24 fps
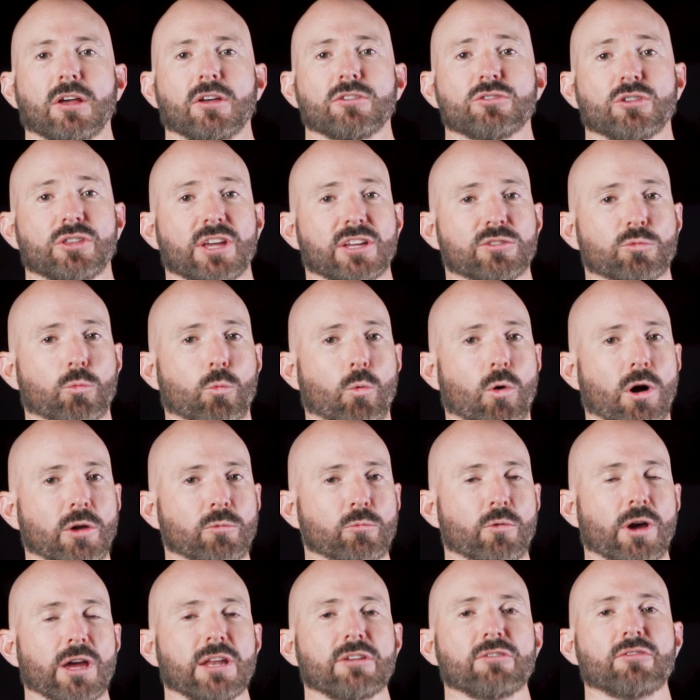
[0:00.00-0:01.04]
So that's
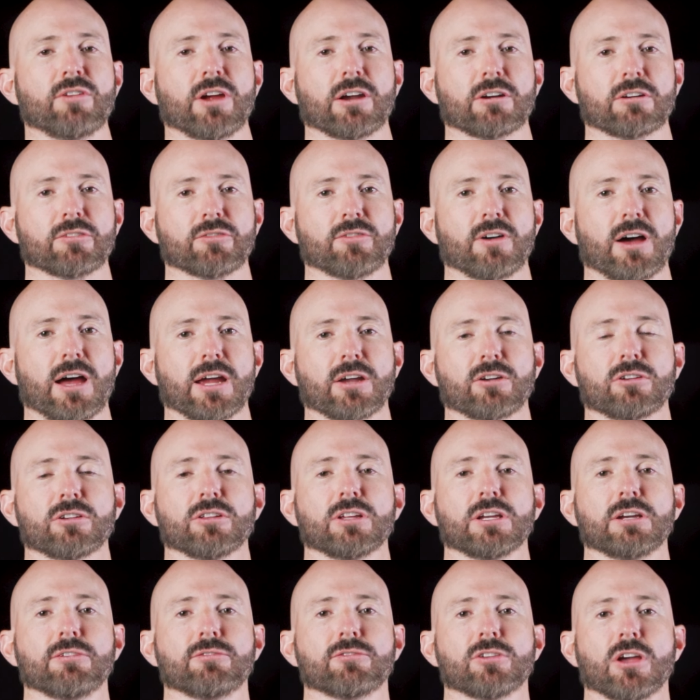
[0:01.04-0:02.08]
one way to verify your
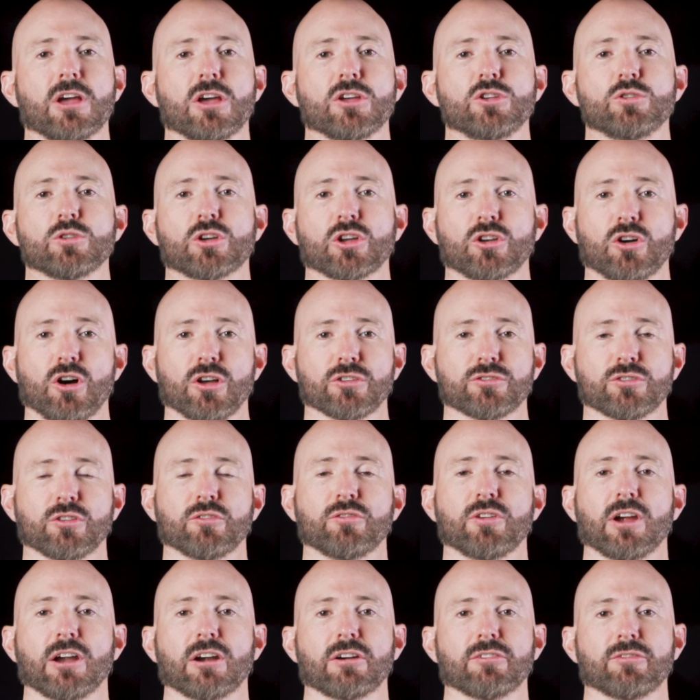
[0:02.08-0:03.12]
lift. You can also
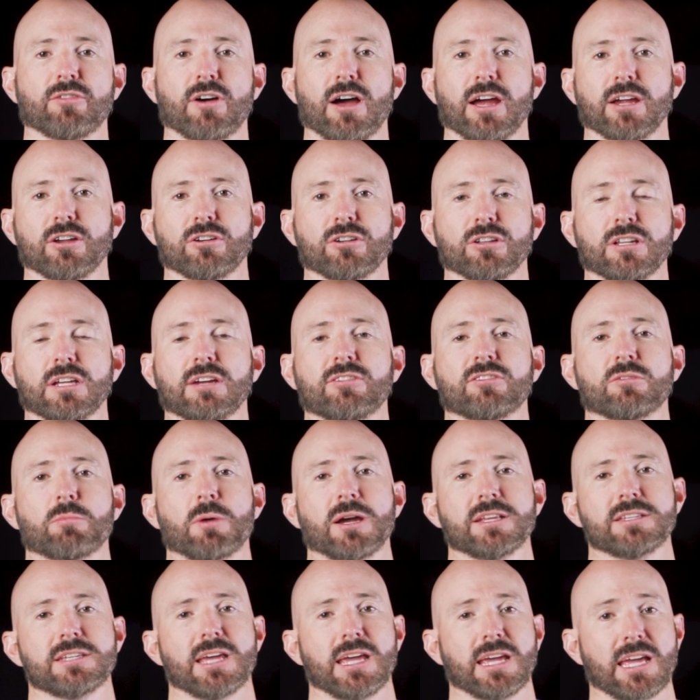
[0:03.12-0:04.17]
verify your lift
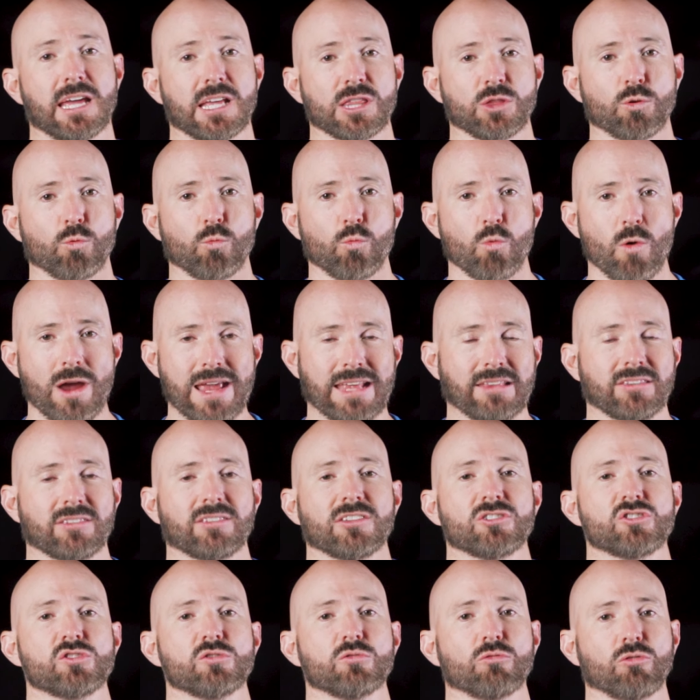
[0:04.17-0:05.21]
by taking the weights
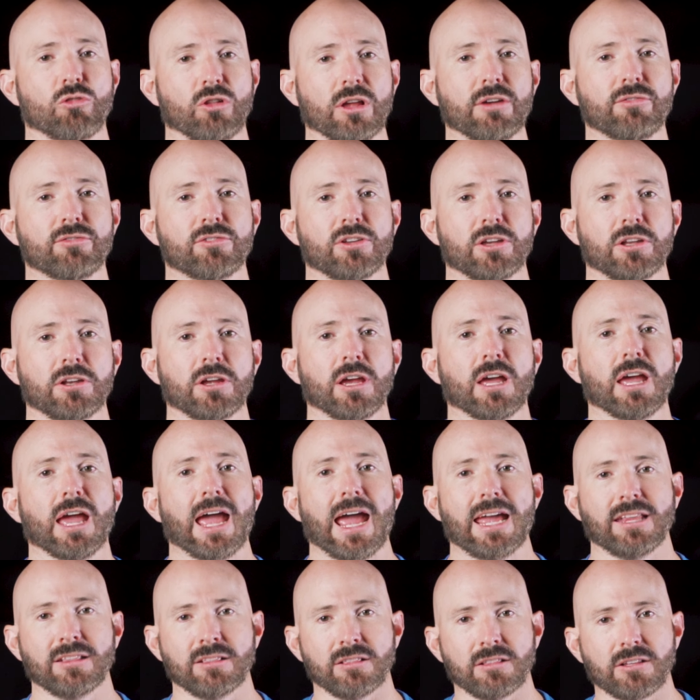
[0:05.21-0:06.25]
that you lifted
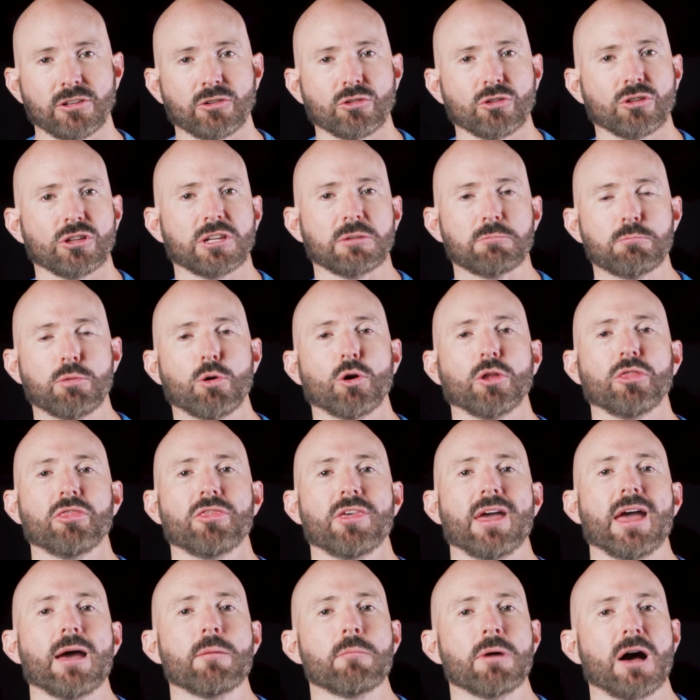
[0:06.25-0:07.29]
and literally put
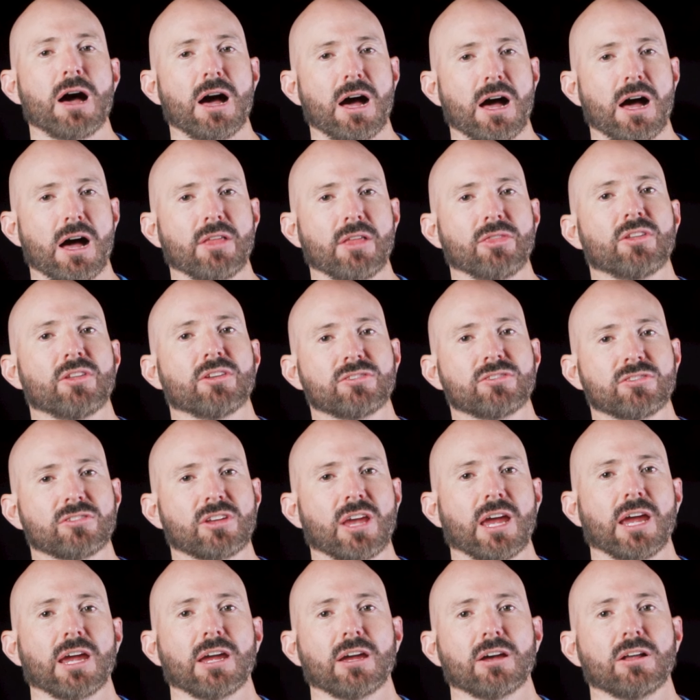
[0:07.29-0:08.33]
them on the
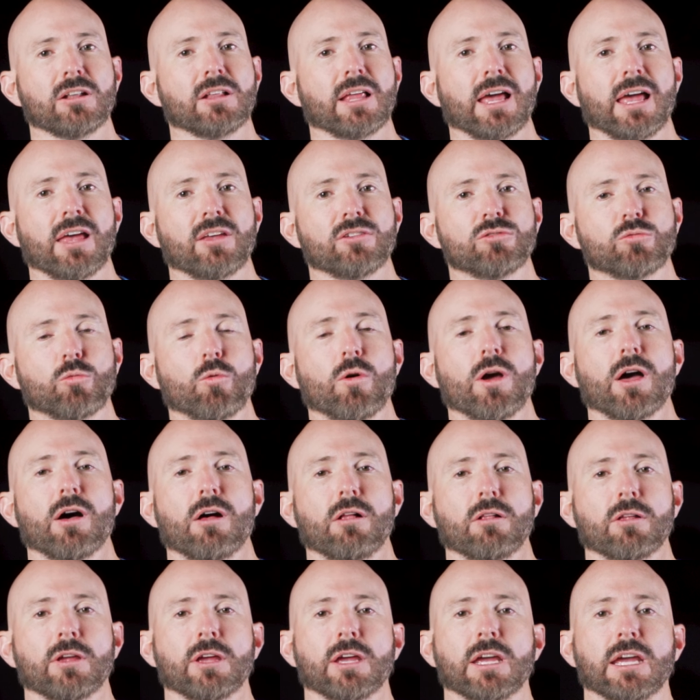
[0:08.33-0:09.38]
scale as
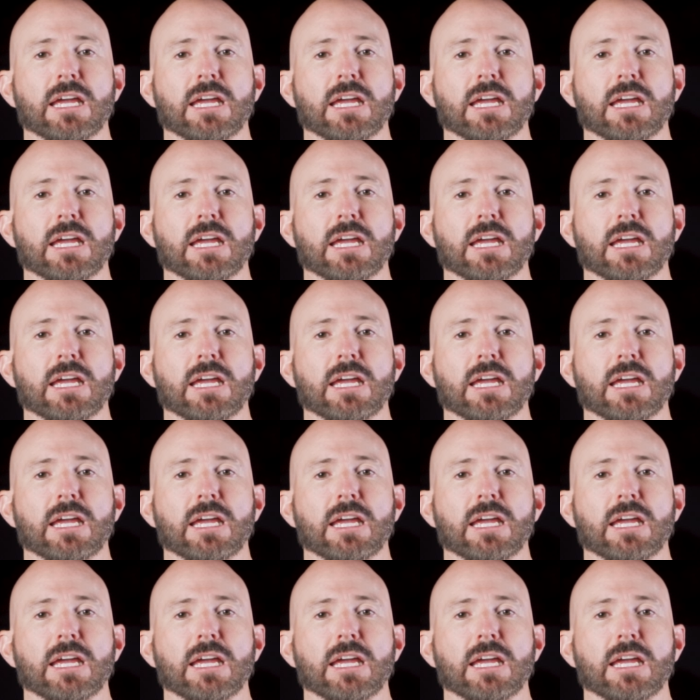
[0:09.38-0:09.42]
well.